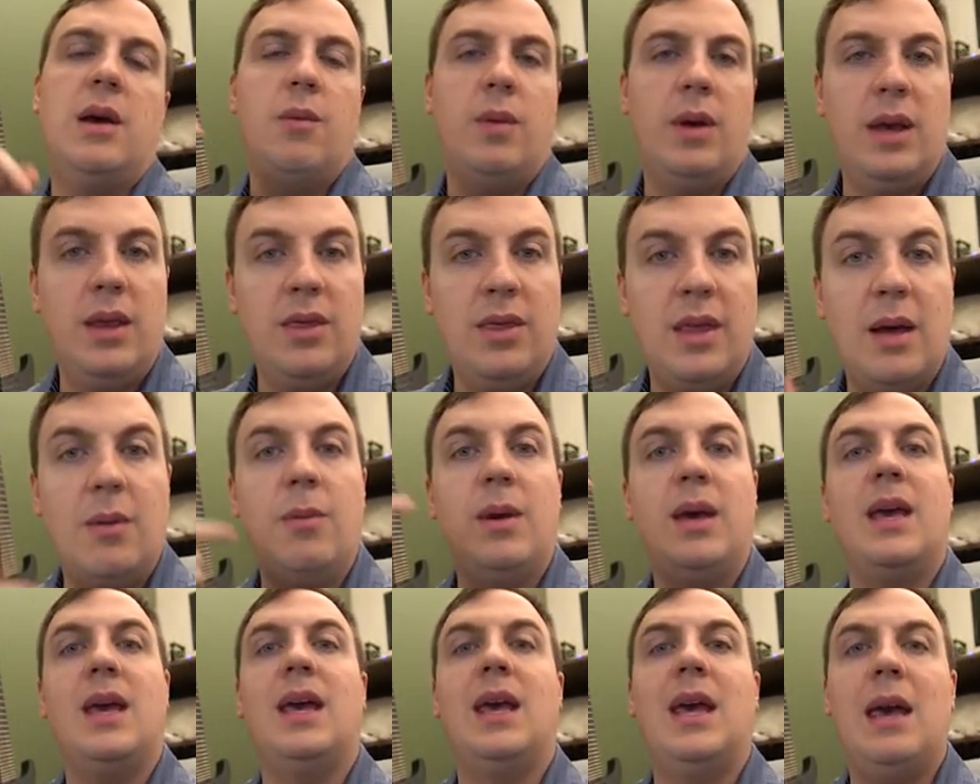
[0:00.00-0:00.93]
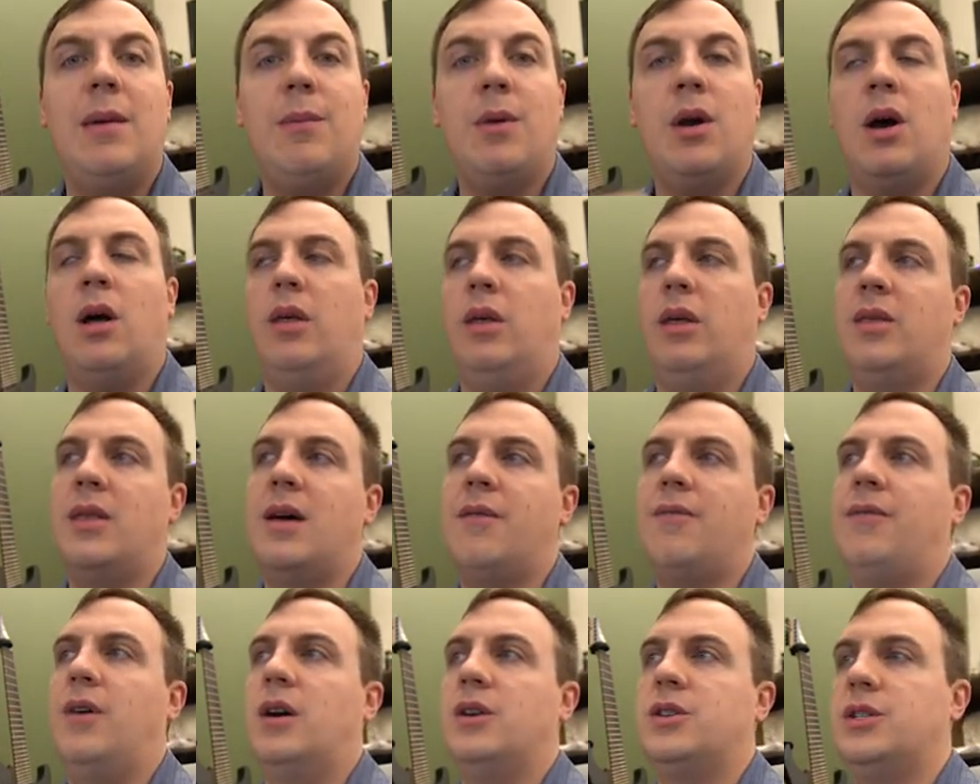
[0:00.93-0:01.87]
and we then we can keep calling
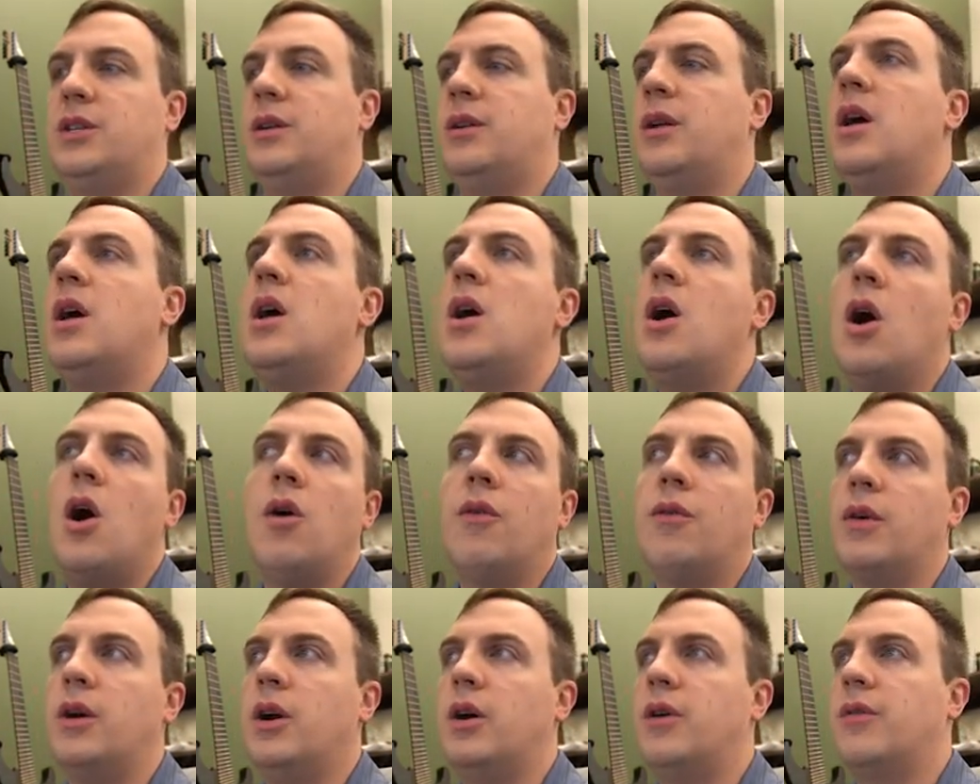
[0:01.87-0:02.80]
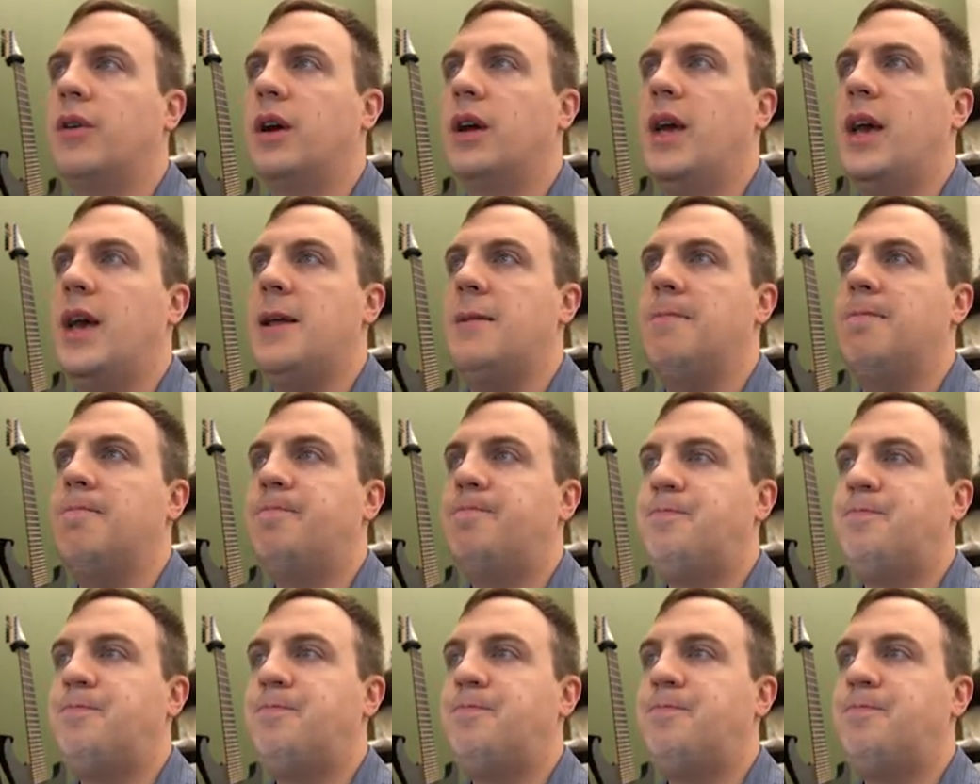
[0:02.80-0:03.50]
that function over and over again.